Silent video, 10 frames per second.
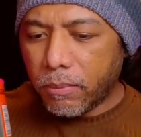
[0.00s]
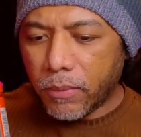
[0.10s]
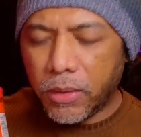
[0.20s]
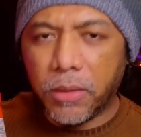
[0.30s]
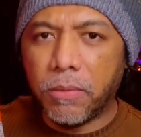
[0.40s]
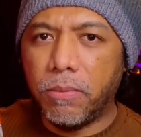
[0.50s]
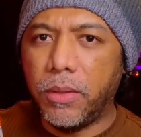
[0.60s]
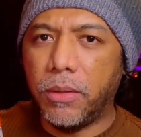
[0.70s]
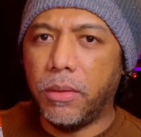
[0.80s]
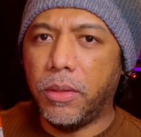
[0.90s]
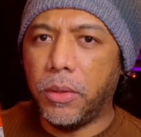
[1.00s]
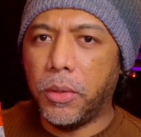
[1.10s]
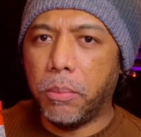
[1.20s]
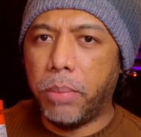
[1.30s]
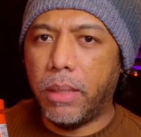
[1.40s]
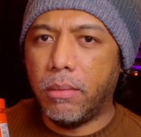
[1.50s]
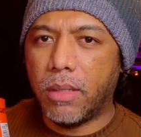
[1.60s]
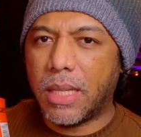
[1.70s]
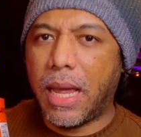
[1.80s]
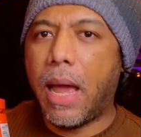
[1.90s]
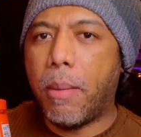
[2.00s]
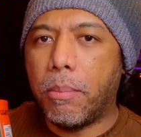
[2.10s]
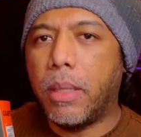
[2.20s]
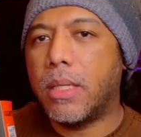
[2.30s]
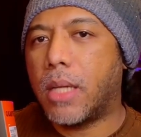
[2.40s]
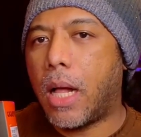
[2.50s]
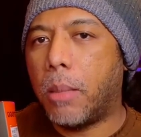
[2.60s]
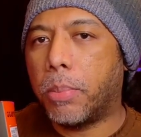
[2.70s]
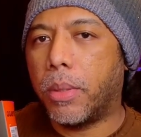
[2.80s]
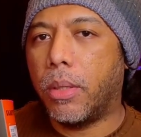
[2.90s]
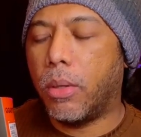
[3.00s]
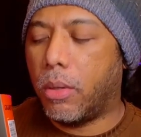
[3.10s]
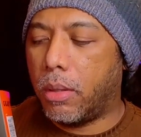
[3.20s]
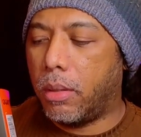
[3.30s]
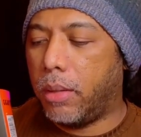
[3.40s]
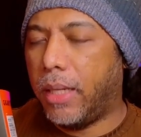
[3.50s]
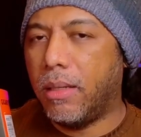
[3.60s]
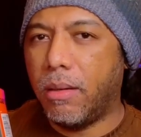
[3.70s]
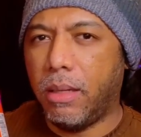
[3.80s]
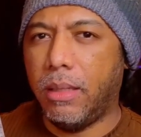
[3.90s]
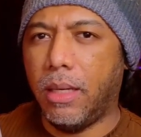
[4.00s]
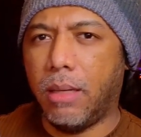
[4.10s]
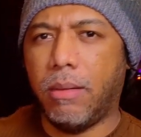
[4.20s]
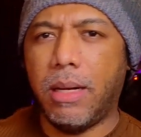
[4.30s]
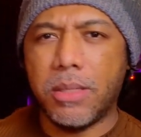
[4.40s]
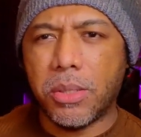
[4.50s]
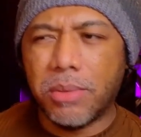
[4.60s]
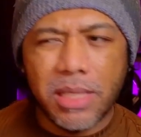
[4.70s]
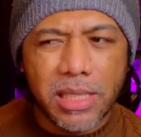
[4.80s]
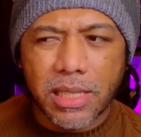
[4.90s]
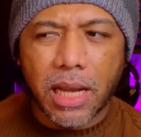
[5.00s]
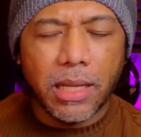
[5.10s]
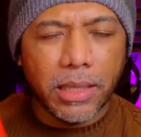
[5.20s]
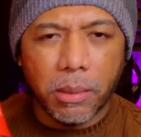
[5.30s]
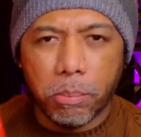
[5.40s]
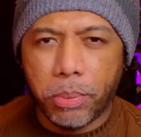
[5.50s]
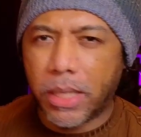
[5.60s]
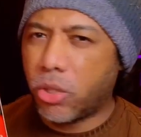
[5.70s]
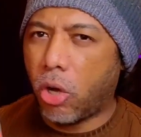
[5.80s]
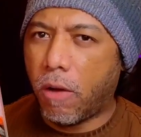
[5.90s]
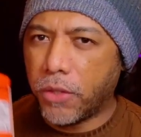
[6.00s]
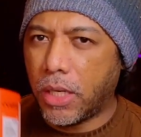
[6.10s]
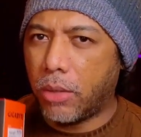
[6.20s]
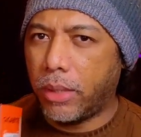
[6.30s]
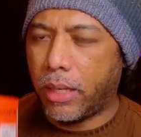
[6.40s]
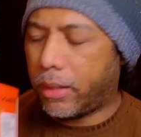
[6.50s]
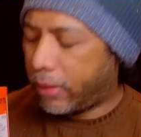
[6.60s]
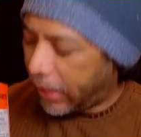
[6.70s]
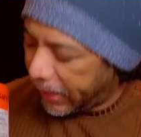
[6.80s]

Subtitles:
you've been scammed by scalper or Nvidia, right? So this is kind of like the best option out there, I think.